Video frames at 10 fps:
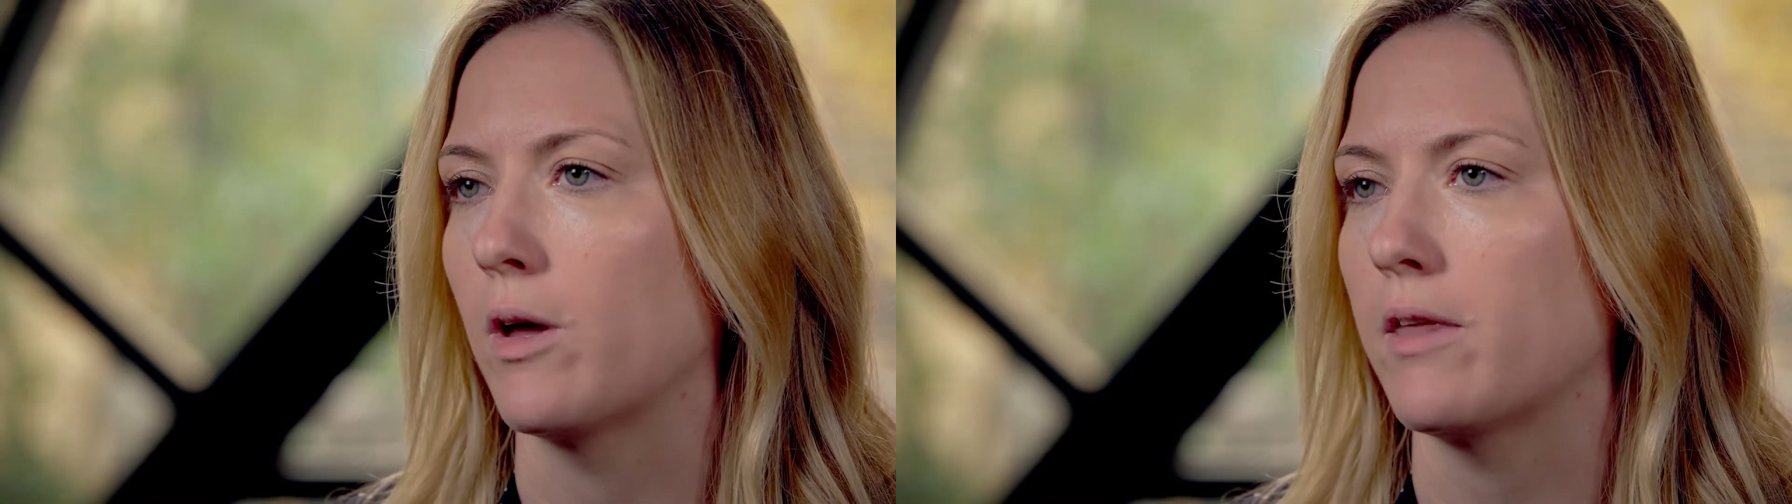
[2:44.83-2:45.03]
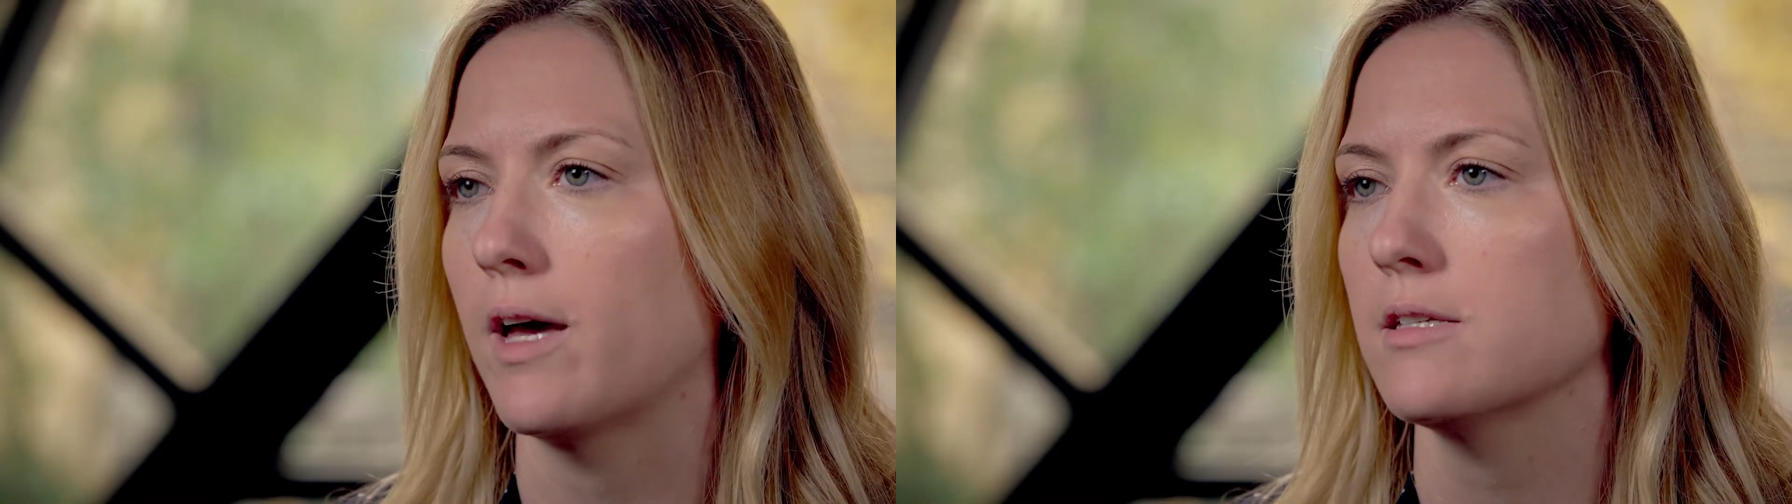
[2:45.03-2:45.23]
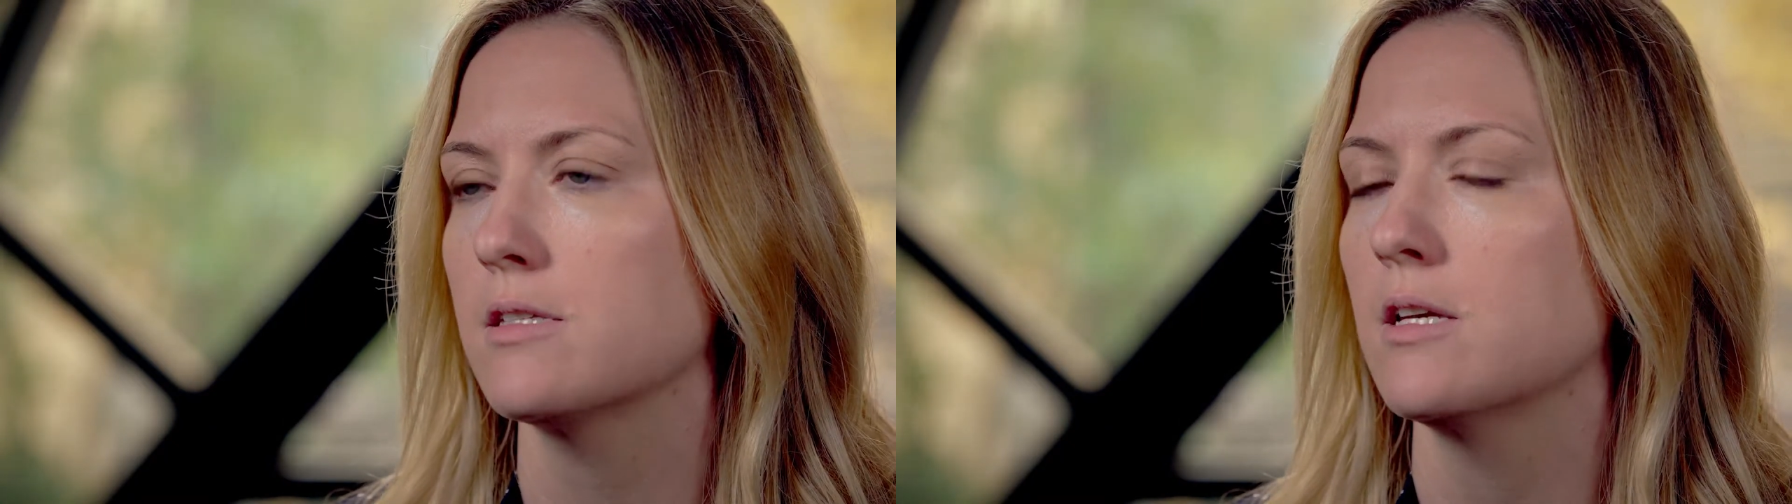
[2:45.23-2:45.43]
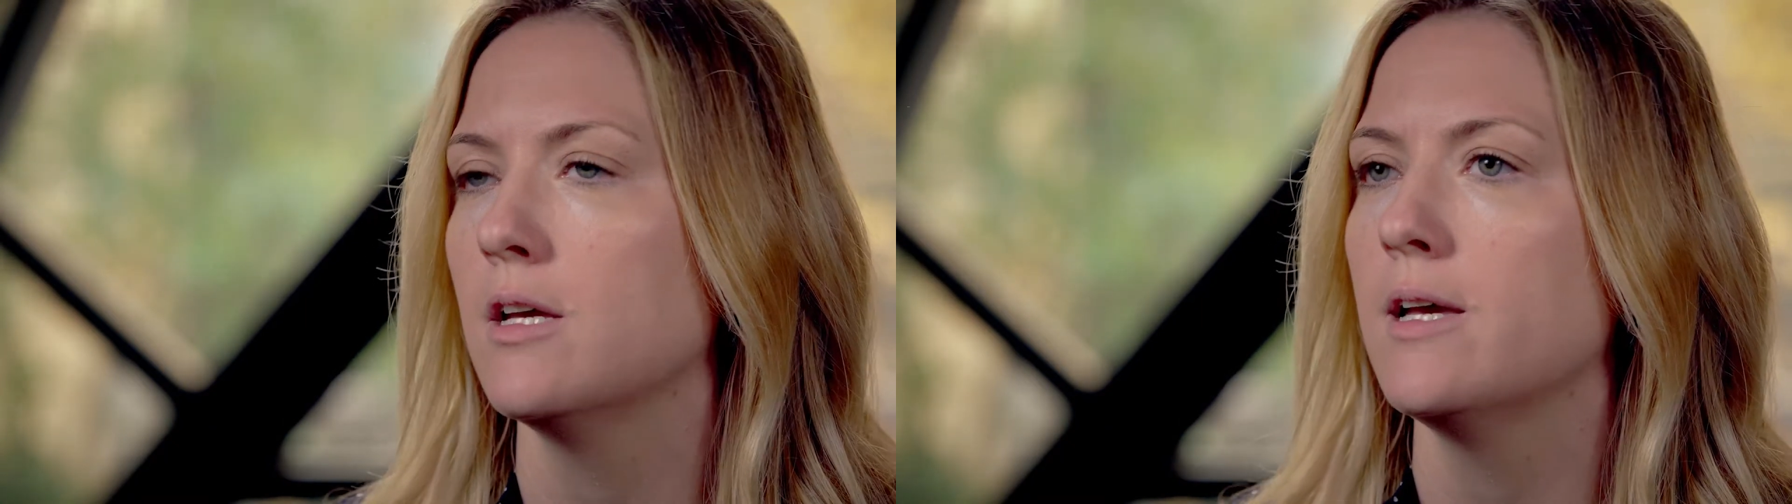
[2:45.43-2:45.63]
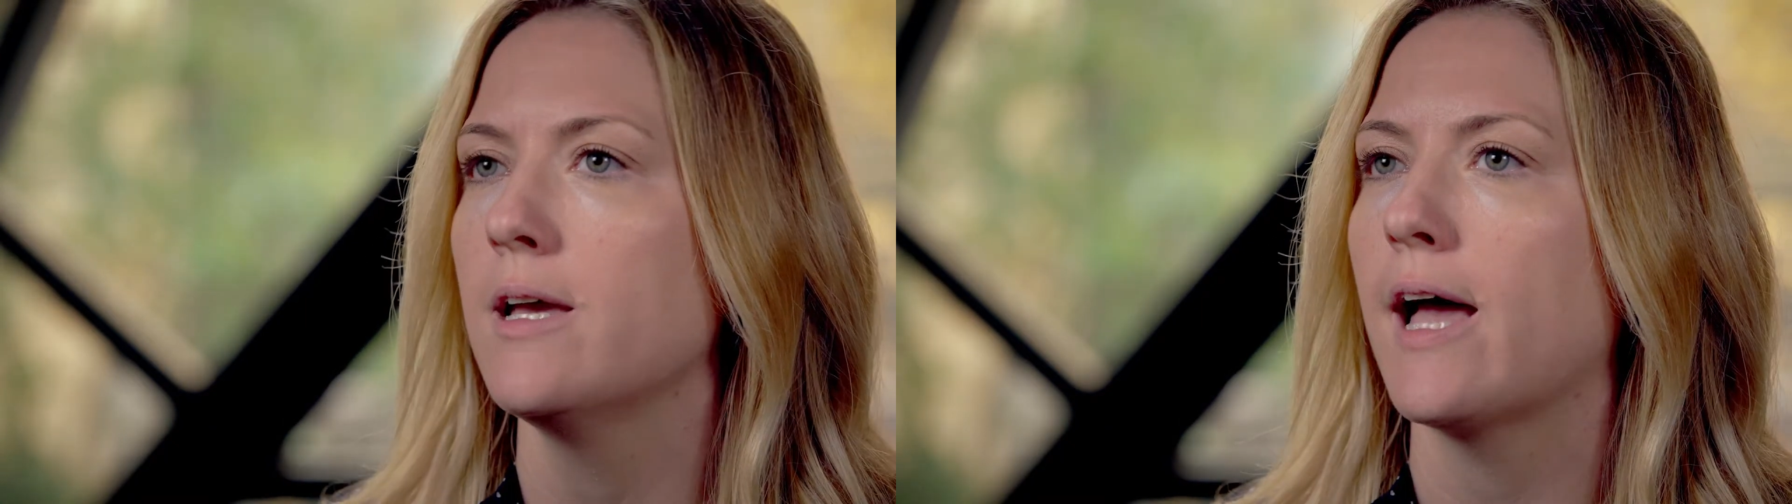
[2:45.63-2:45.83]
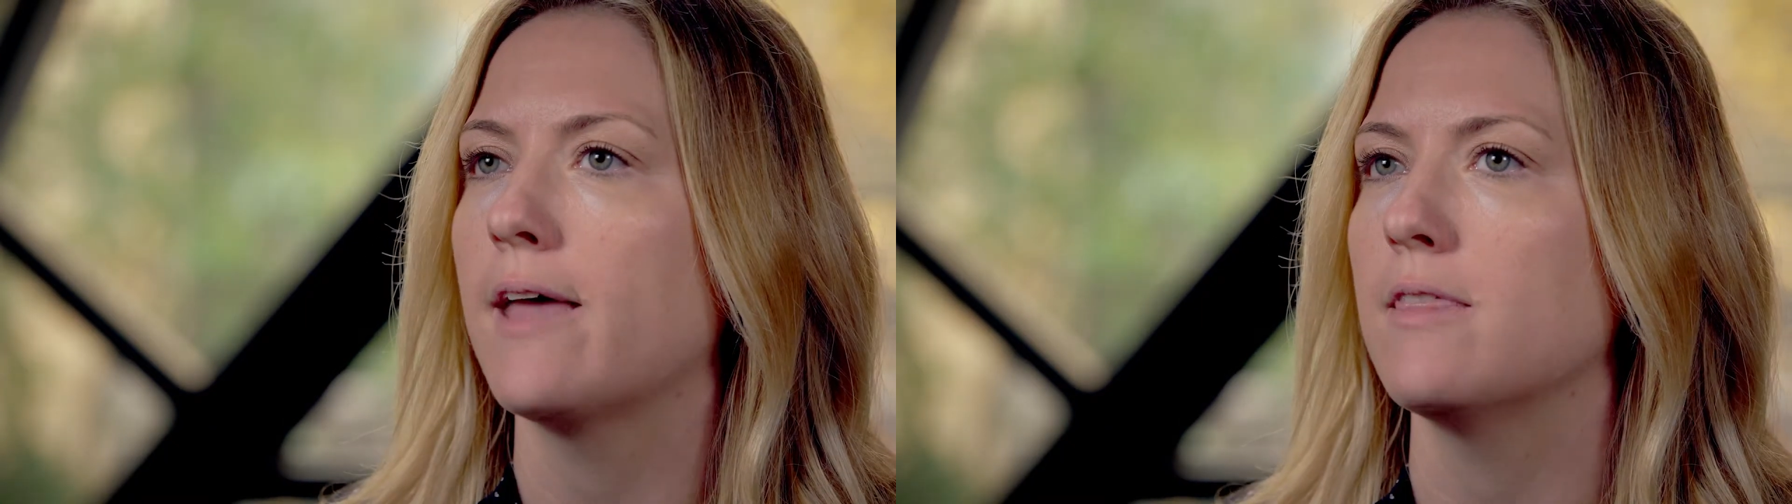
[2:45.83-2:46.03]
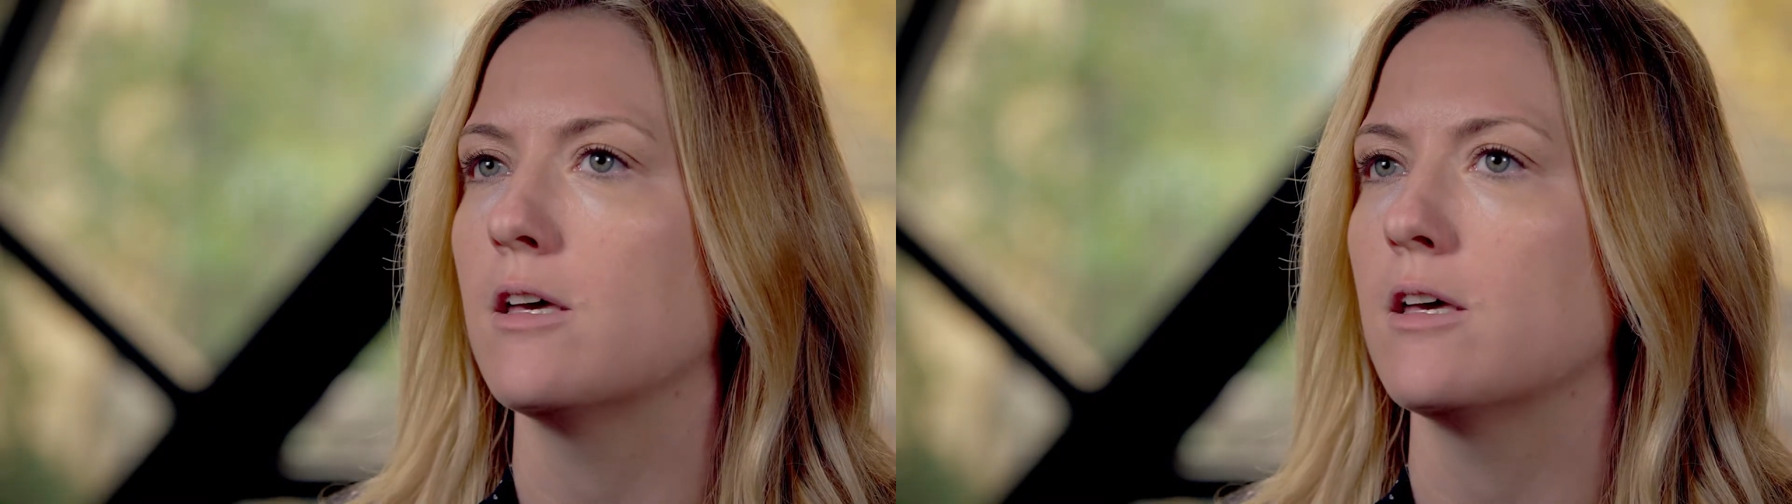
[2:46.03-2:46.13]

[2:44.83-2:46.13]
with us. And